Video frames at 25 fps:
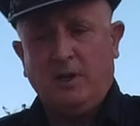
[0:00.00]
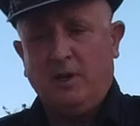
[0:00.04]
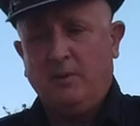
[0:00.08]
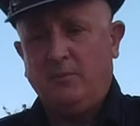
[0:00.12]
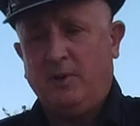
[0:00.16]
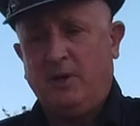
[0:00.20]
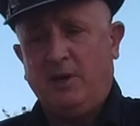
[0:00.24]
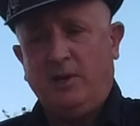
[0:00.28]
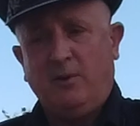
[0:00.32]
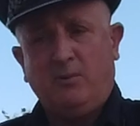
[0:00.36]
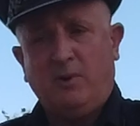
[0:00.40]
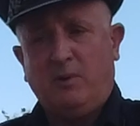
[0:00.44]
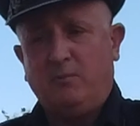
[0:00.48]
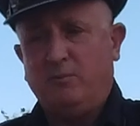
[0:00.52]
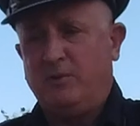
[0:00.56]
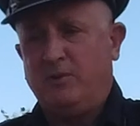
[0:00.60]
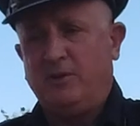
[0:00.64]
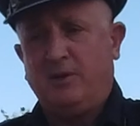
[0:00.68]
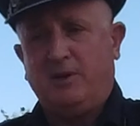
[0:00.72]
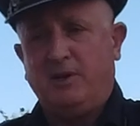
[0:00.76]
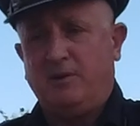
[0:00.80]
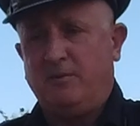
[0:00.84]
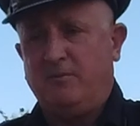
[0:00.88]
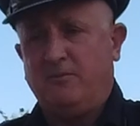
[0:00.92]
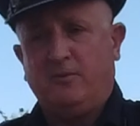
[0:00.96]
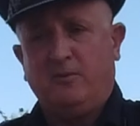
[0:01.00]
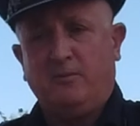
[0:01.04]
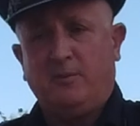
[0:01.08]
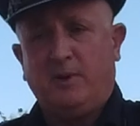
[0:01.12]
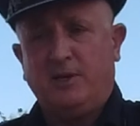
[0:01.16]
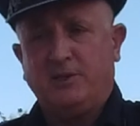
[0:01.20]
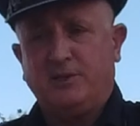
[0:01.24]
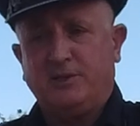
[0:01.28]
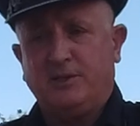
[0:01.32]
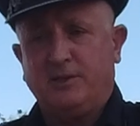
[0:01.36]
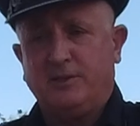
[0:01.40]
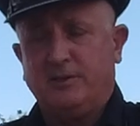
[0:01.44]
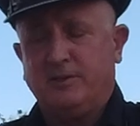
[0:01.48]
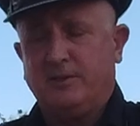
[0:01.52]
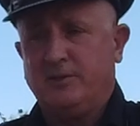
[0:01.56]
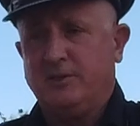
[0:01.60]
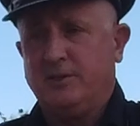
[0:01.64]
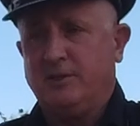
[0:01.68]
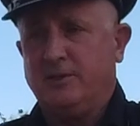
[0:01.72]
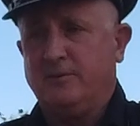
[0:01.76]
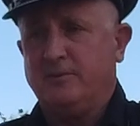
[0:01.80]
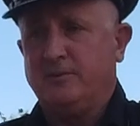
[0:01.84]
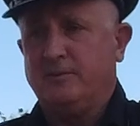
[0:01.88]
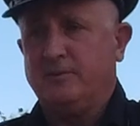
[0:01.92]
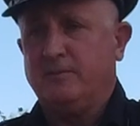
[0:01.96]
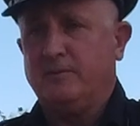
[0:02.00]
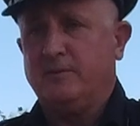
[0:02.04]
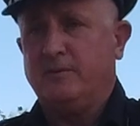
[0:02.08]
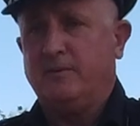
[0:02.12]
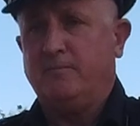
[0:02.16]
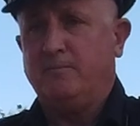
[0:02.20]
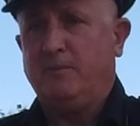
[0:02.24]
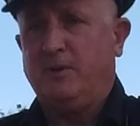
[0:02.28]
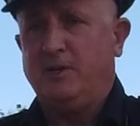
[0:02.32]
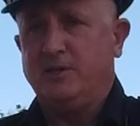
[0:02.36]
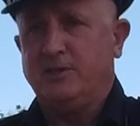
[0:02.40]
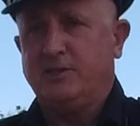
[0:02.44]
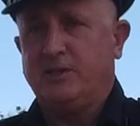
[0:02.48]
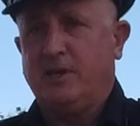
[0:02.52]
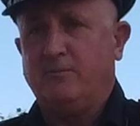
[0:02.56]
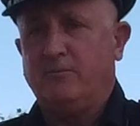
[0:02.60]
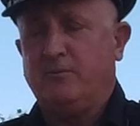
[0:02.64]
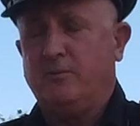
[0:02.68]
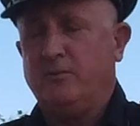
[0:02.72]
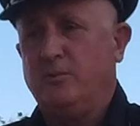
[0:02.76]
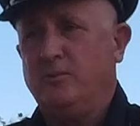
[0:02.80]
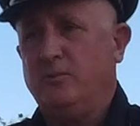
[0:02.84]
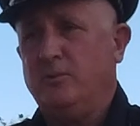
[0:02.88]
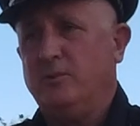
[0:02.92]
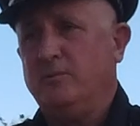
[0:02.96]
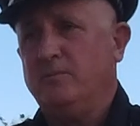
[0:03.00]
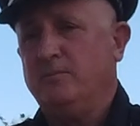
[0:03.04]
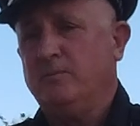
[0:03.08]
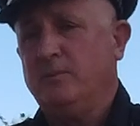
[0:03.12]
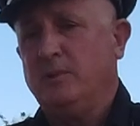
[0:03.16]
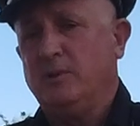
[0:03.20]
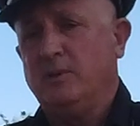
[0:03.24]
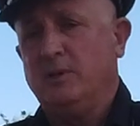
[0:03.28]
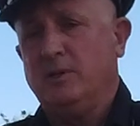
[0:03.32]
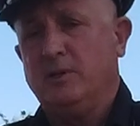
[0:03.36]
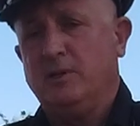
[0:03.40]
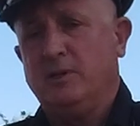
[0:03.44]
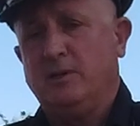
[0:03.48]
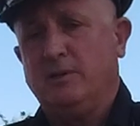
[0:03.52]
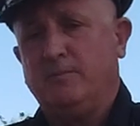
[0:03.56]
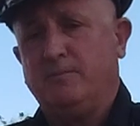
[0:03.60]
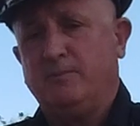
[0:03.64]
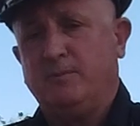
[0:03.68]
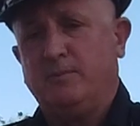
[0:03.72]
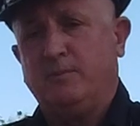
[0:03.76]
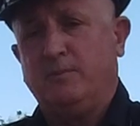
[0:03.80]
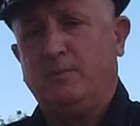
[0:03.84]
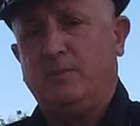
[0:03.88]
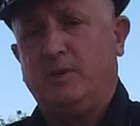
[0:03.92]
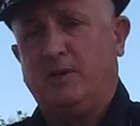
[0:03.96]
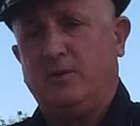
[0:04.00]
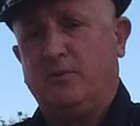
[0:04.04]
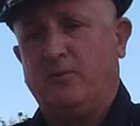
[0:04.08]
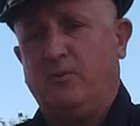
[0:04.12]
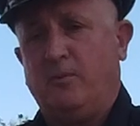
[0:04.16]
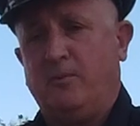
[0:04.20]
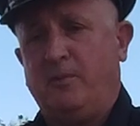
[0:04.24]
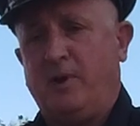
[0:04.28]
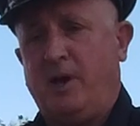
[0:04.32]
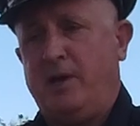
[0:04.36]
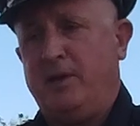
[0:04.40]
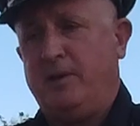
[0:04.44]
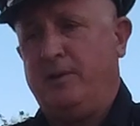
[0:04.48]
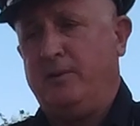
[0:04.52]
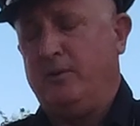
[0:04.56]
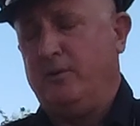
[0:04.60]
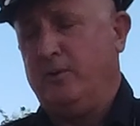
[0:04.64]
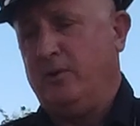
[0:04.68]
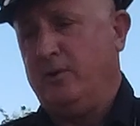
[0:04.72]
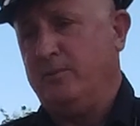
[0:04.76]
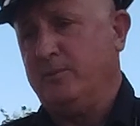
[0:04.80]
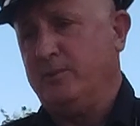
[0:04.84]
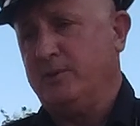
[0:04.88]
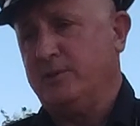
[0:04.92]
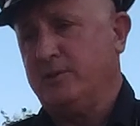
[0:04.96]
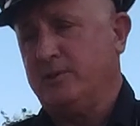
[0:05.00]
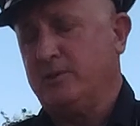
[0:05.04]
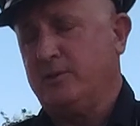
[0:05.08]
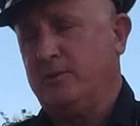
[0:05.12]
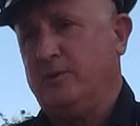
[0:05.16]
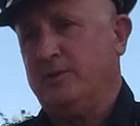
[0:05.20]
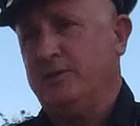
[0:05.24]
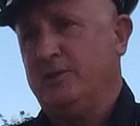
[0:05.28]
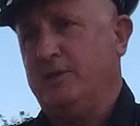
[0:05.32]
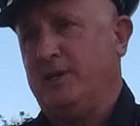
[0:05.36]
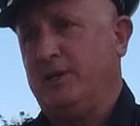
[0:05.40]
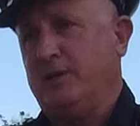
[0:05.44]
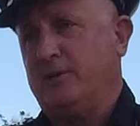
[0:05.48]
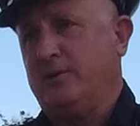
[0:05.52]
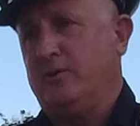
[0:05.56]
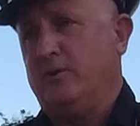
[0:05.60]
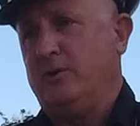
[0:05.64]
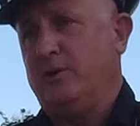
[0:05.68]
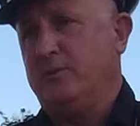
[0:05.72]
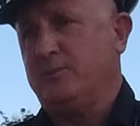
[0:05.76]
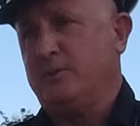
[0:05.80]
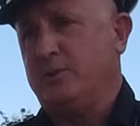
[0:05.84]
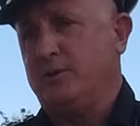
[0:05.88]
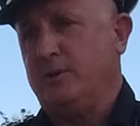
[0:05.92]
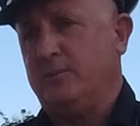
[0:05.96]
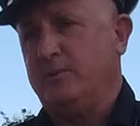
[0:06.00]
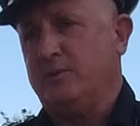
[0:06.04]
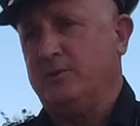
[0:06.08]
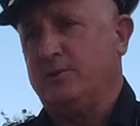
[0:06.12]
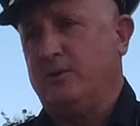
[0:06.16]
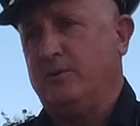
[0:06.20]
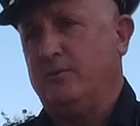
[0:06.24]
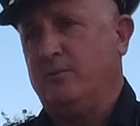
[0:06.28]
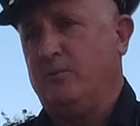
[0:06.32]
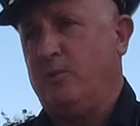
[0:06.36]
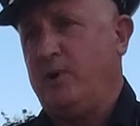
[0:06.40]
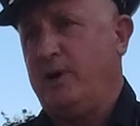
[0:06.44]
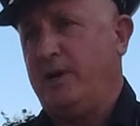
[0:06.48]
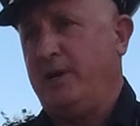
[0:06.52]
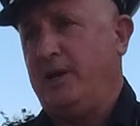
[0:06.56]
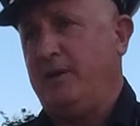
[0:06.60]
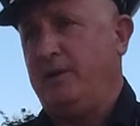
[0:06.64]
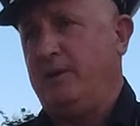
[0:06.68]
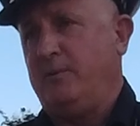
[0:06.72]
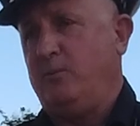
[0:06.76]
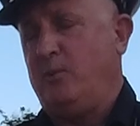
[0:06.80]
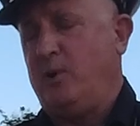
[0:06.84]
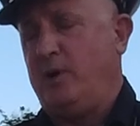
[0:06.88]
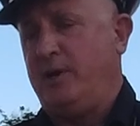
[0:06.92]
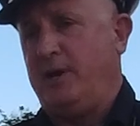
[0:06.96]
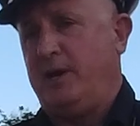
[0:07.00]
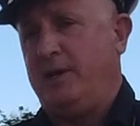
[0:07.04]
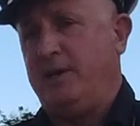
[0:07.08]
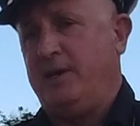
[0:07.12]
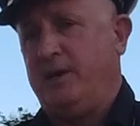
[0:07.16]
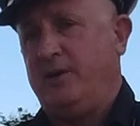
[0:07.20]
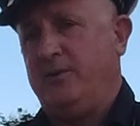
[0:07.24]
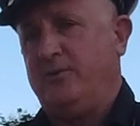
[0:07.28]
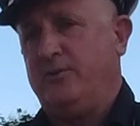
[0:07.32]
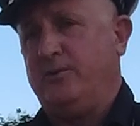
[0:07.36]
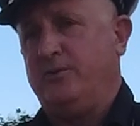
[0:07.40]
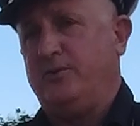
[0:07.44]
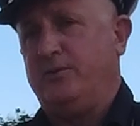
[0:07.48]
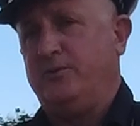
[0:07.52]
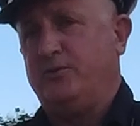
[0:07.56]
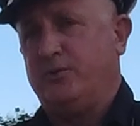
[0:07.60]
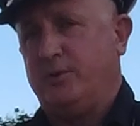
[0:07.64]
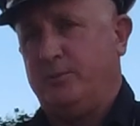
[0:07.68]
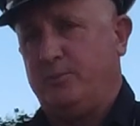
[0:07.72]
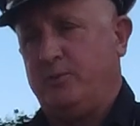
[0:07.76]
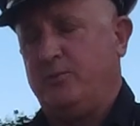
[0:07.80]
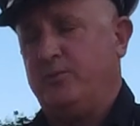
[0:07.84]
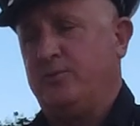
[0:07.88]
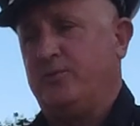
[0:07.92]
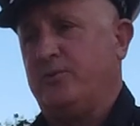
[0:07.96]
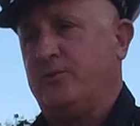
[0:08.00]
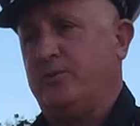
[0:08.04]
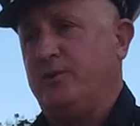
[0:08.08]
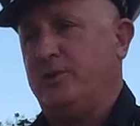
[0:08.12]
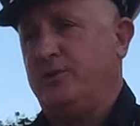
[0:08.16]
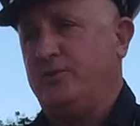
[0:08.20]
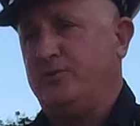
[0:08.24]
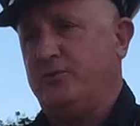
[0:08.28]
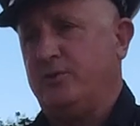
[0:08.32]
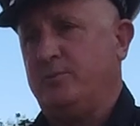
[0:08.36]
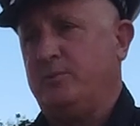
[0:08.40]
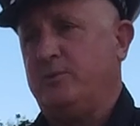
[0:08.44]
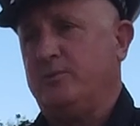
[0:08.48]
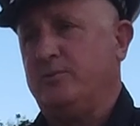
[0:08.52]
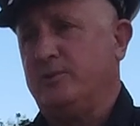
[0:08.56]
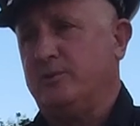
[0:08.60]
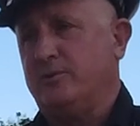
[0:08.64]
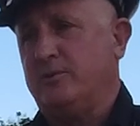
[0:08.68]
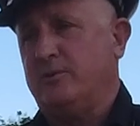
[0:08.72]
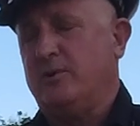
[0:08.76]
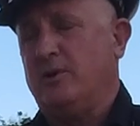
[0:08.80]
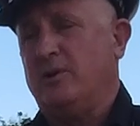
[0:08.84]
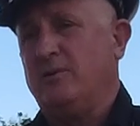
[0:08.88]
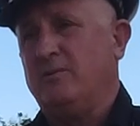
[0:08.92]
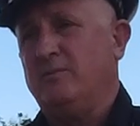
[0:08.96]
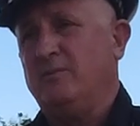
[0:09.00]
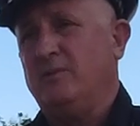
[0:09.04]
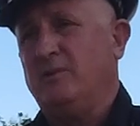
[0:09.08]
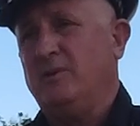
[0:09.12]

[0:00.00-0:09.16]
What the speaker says: Yep, anyone with any information, as I said, please come forward. You can remain anonymous. Contact Crime Stoppers on 1-800-333-000.